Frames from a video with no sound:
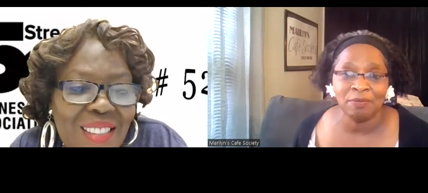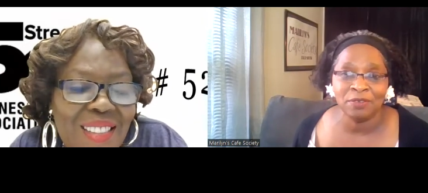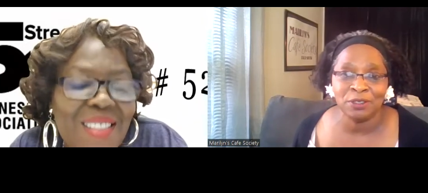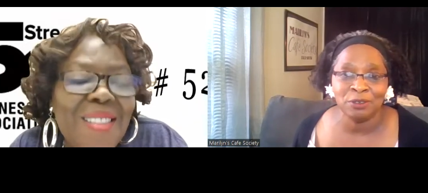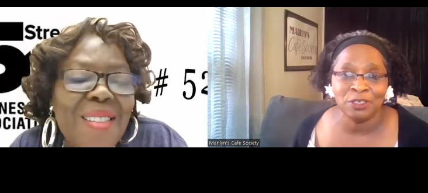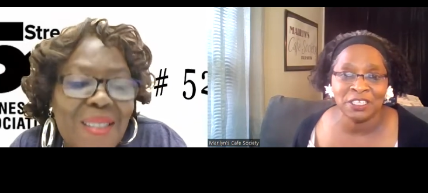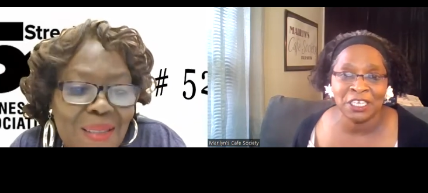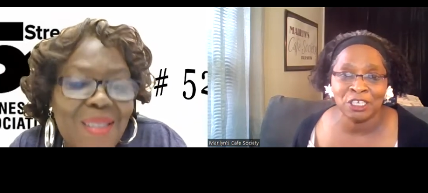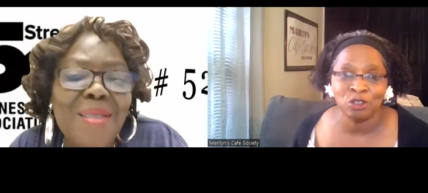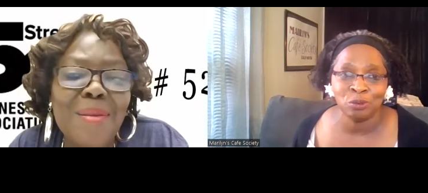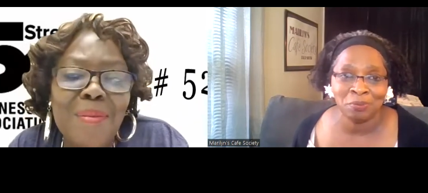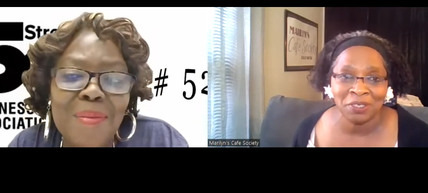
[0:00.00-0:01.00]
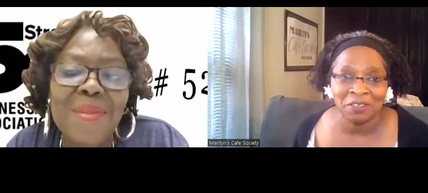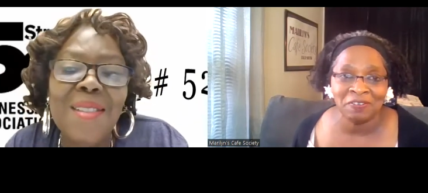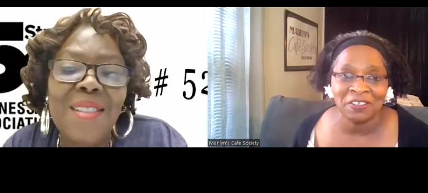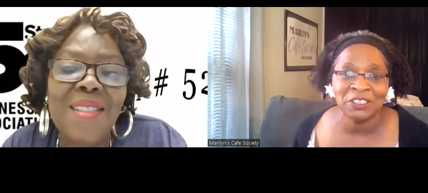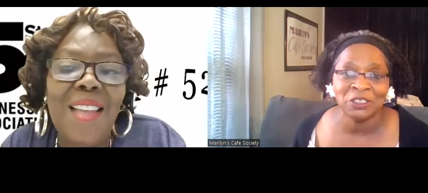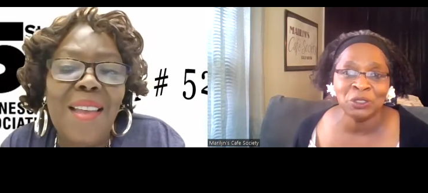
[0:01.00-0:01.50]
Speaker 1: time with you, Sandra
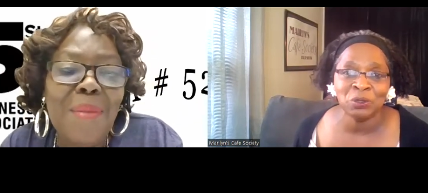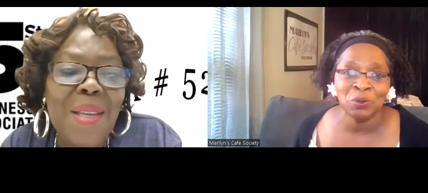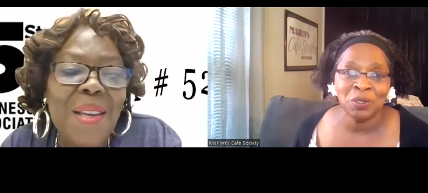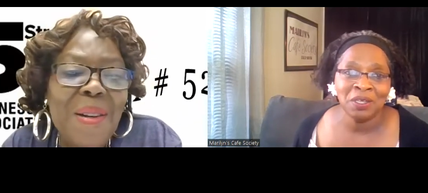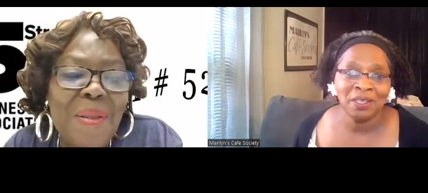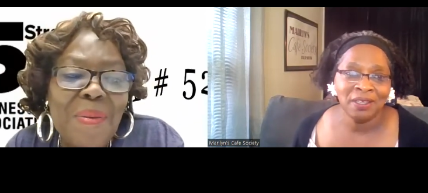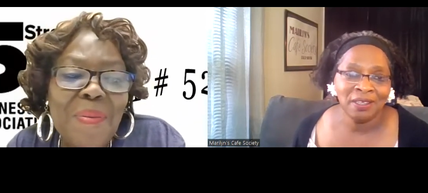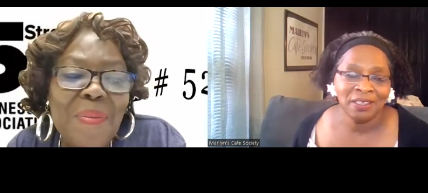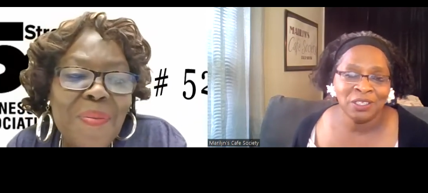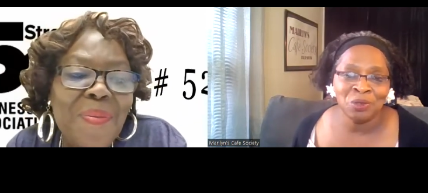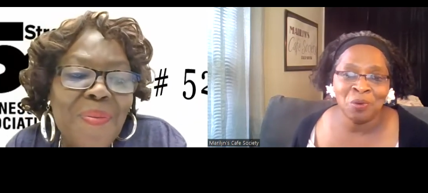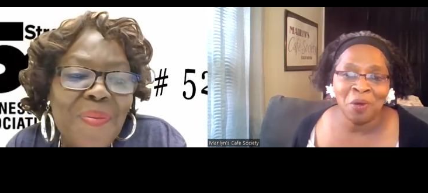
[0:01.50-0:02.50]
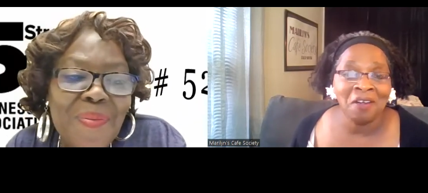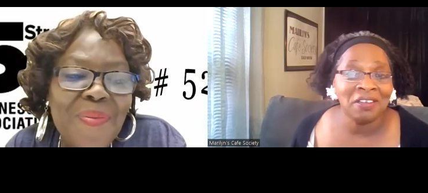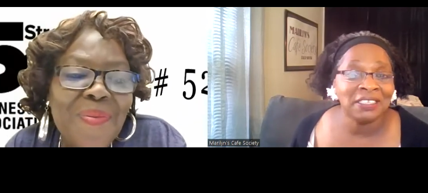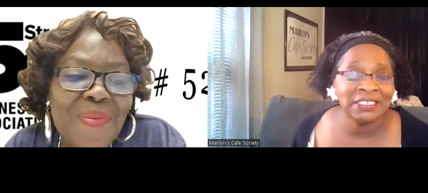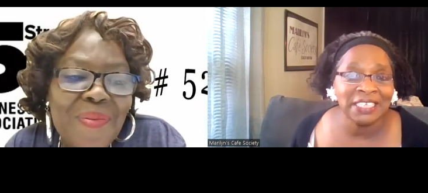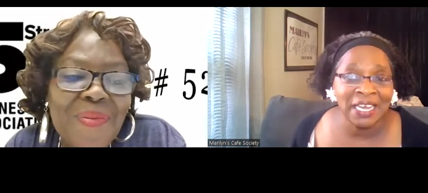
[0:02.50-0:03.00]
Bivens. Same here. You are
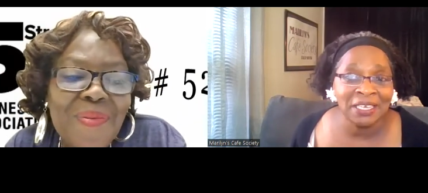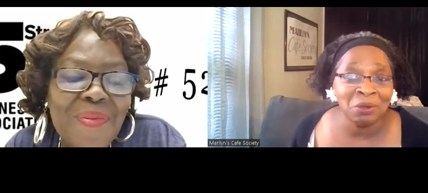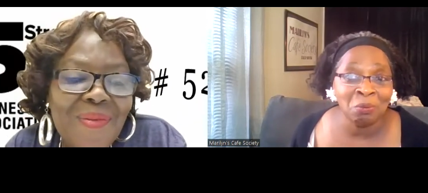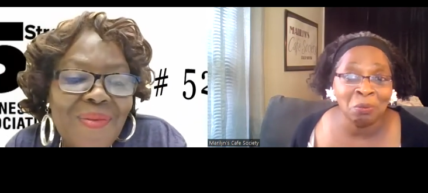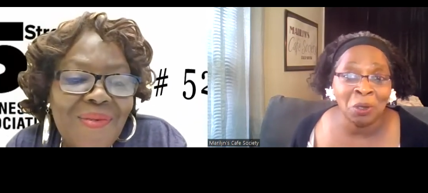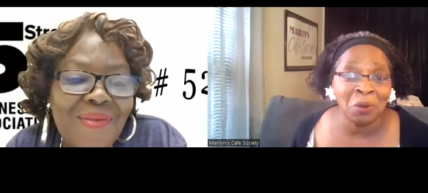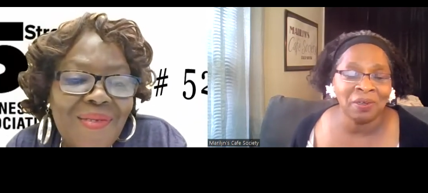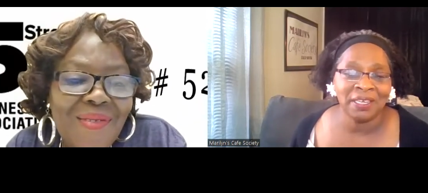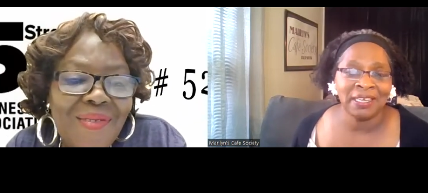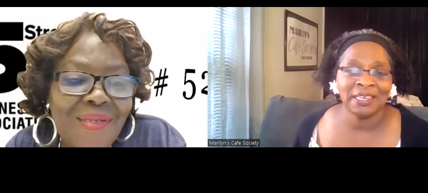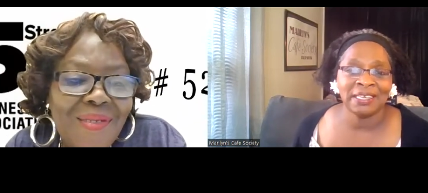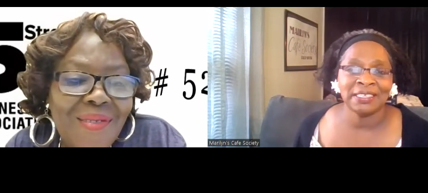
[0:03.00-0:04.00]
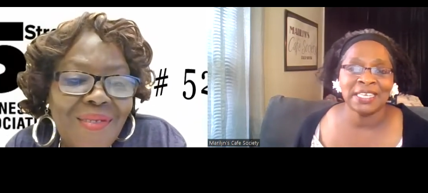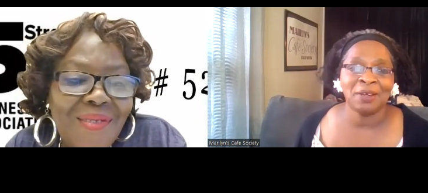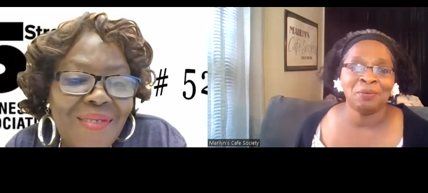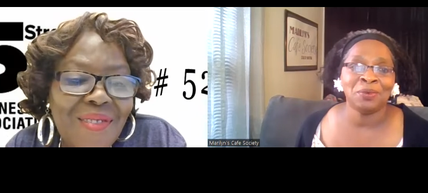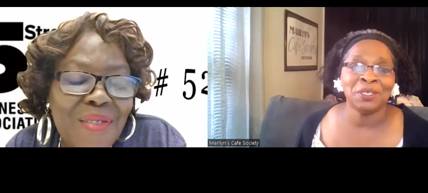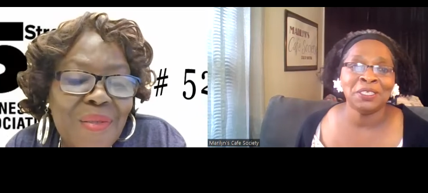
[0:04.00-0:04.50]
a dynamo, and I
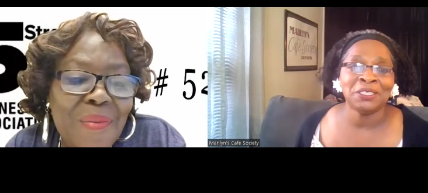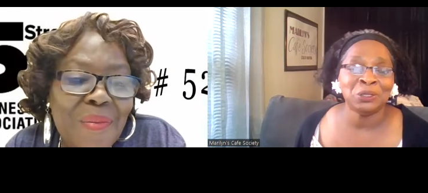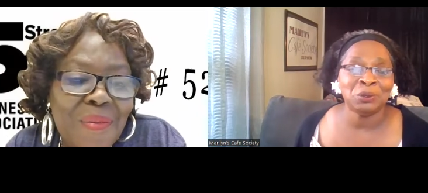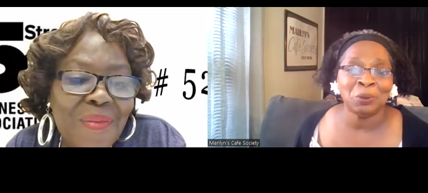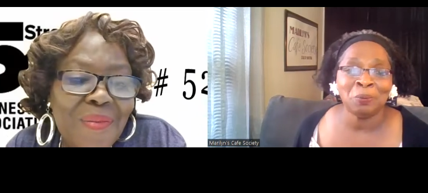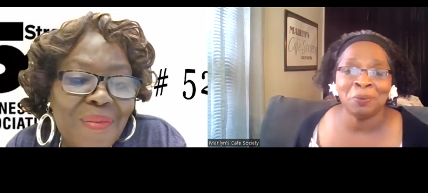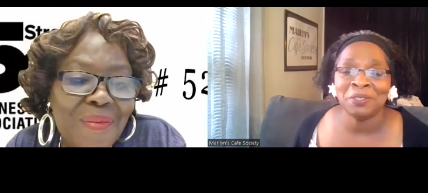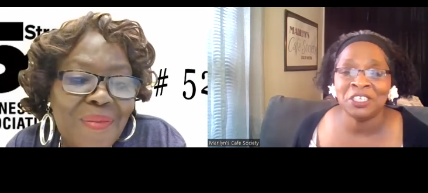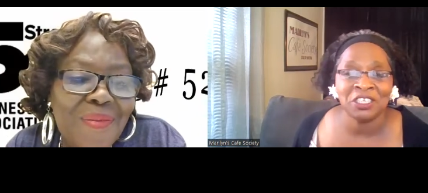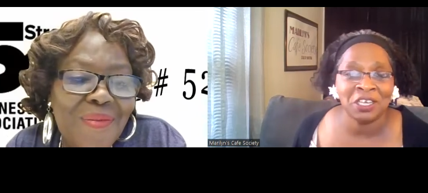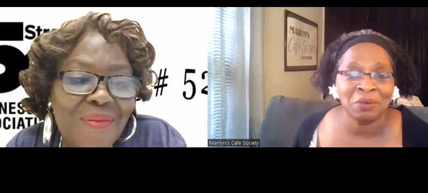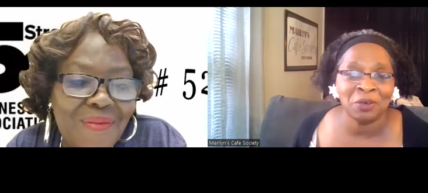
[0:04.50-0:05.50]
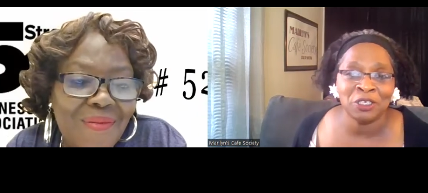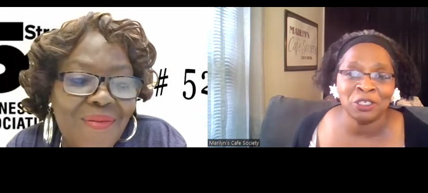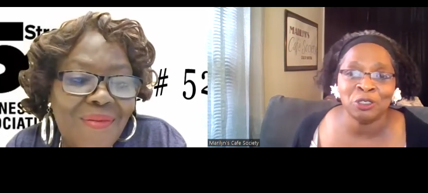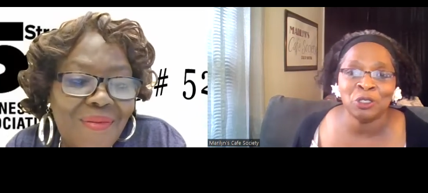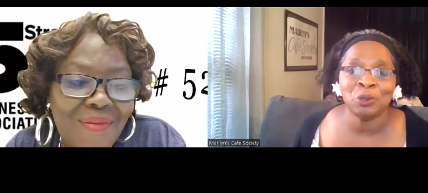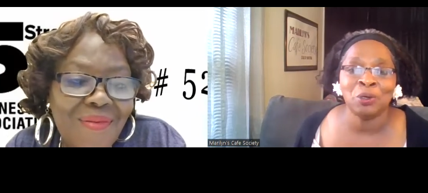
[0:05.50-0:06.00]
really do appreciate what
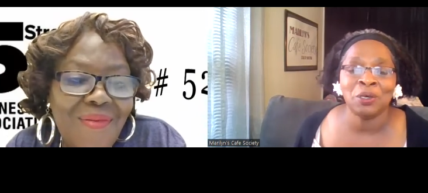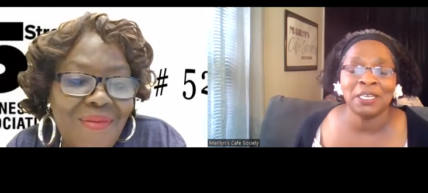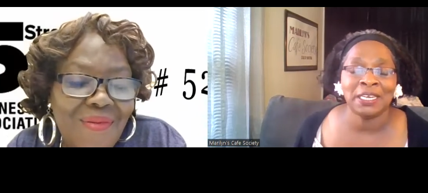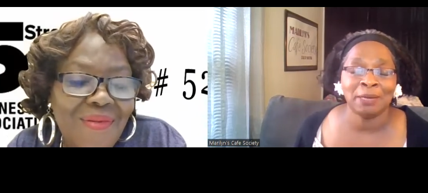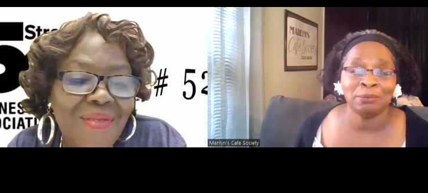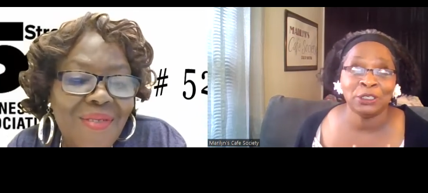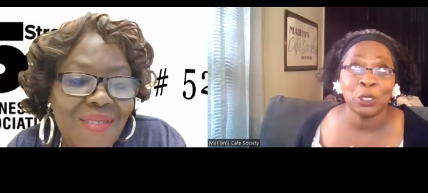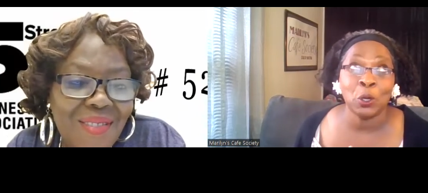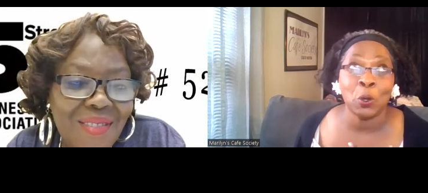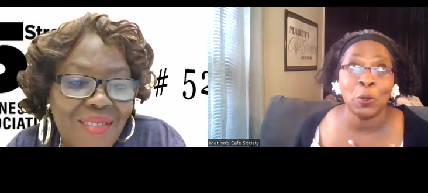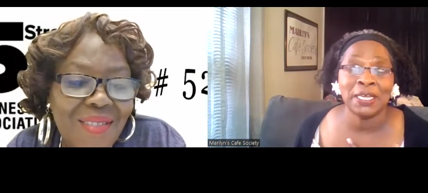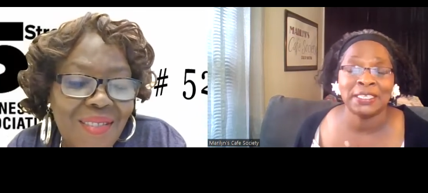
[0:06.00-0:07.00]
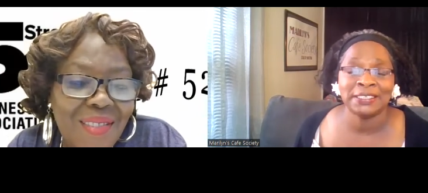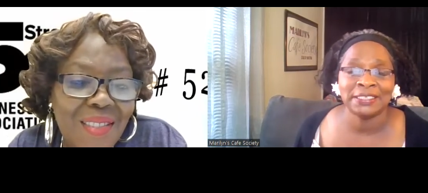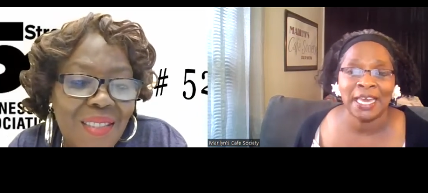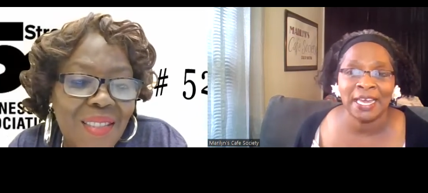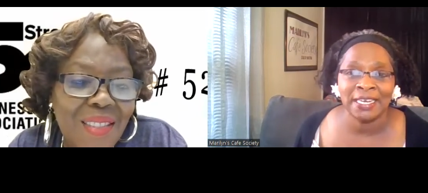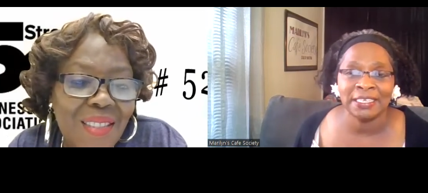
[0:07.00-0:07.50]
you're doing. And I'm so
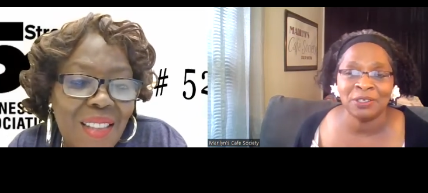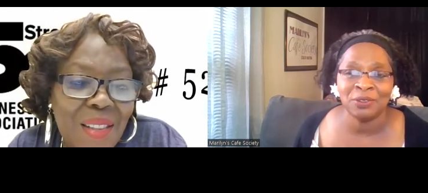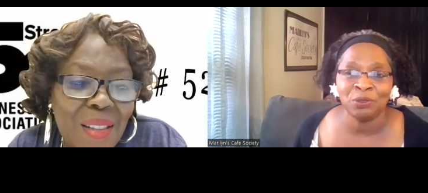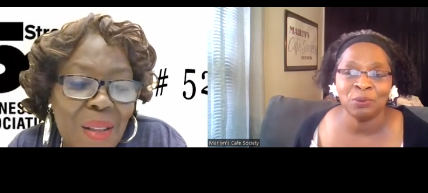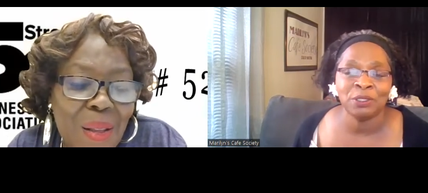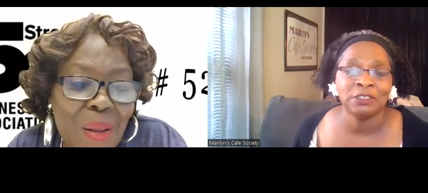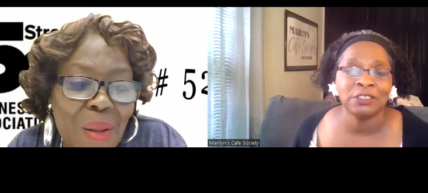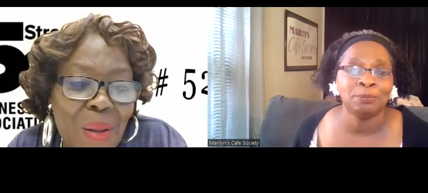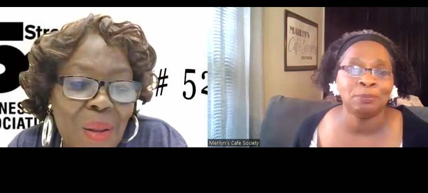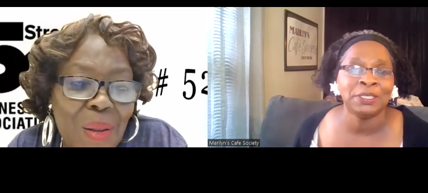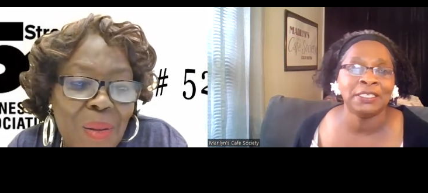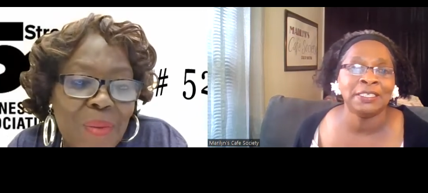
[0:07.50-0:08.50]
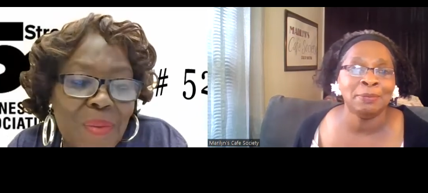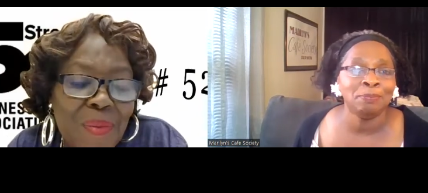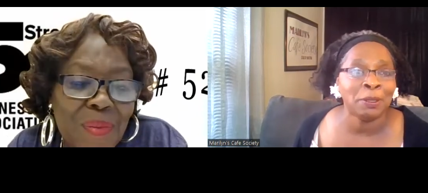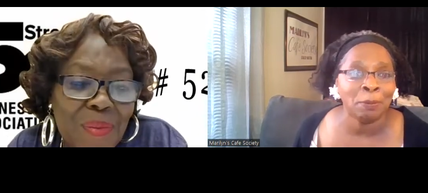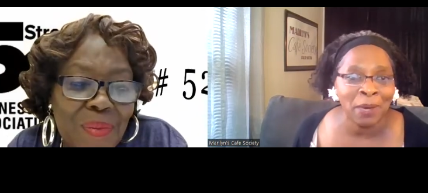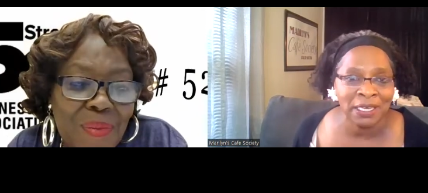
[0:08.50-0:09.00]
excited and thrilled to be
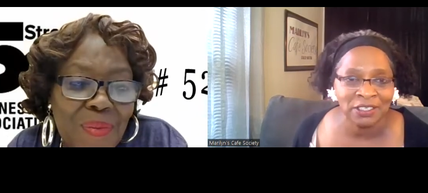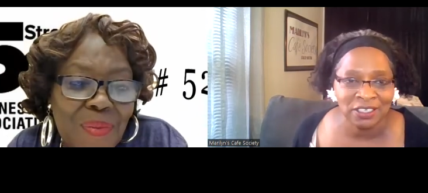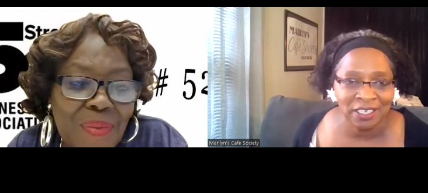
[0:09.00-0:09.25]
keeping my